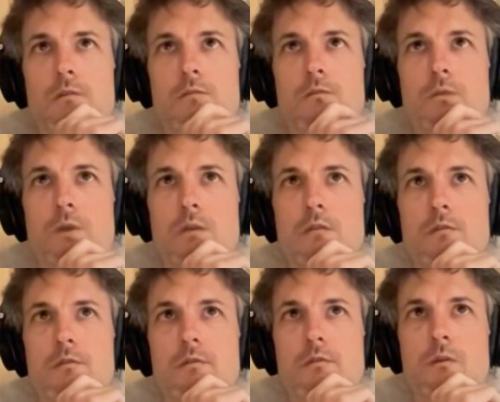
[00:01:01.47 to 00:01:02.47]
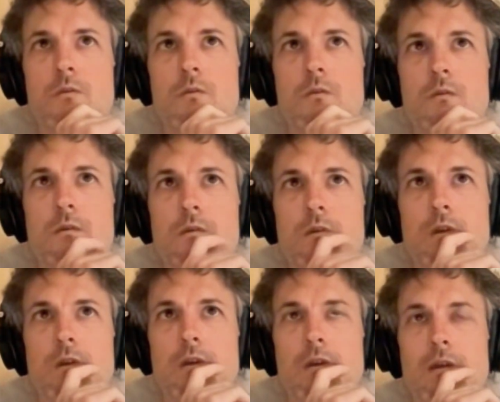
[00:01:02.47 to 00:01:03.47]
2 weeks or so,
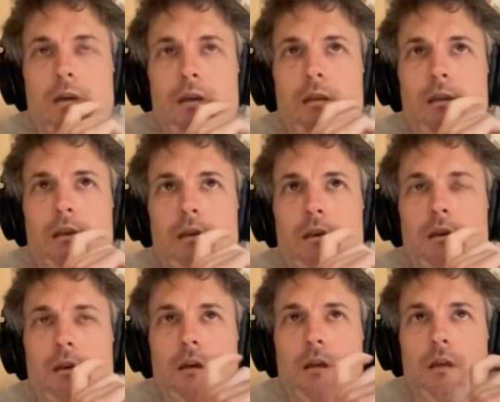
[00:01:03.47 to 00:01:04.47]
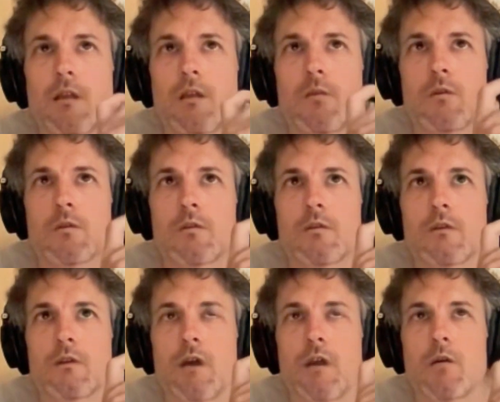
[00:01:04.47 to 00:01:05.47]
and there was
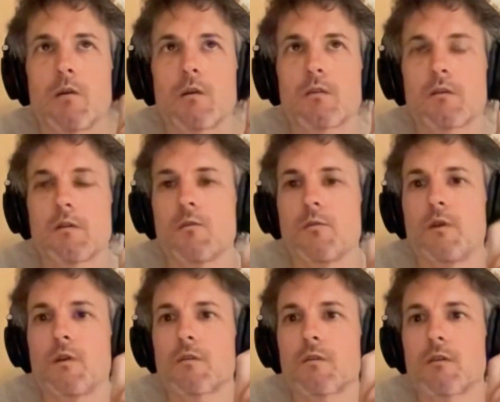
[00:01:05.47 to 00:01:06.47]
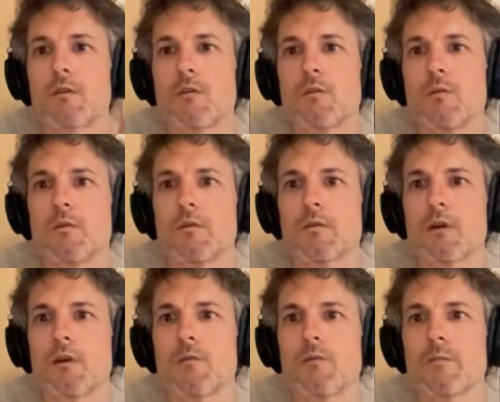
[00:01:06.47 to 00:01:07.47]
I noticed a curiosity that was
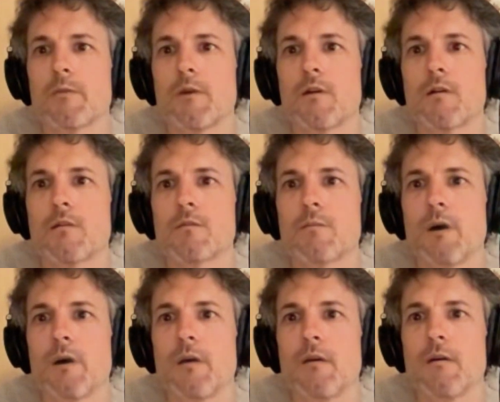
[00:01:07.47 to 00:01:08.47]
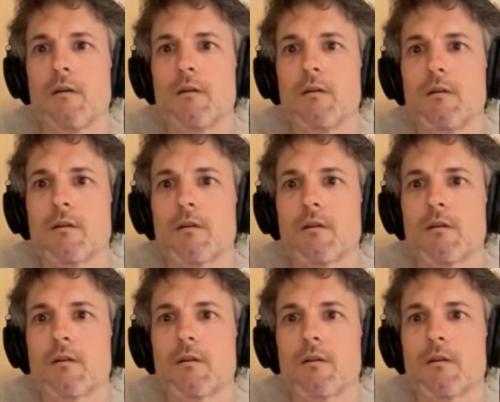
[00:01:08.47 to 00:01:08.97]
kind of sparkled by a